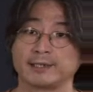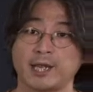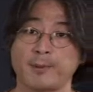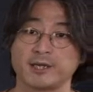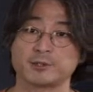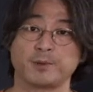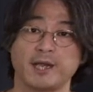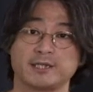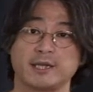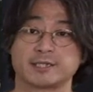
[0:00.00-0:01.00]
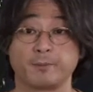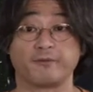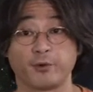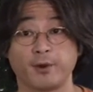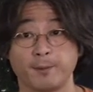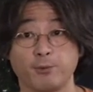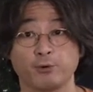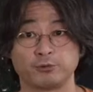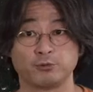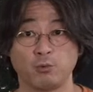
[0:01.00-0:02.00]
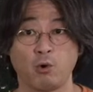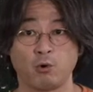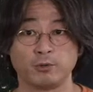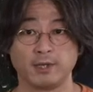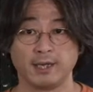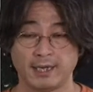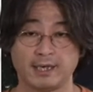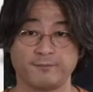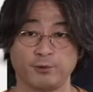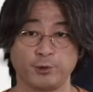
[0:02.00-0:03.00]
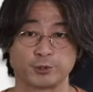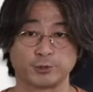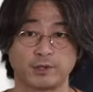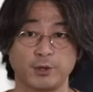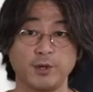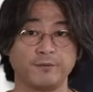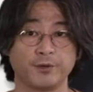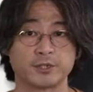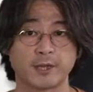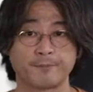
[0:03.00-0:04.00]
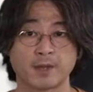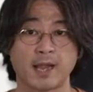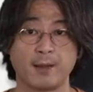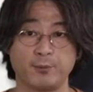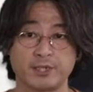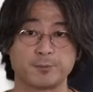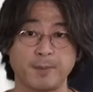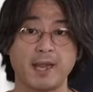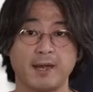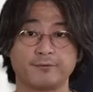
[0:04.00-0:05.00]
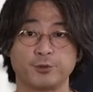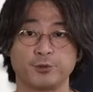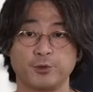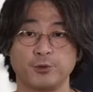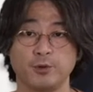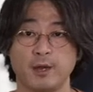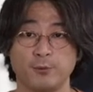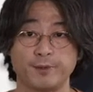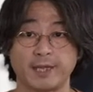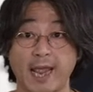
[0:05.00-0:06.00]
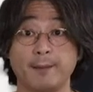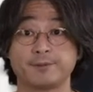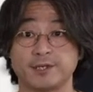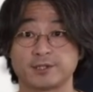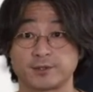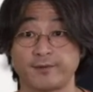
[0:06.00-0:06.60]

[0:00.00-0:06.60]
they must have played some very important role in the evolution of the universe, which may have to do with the absence of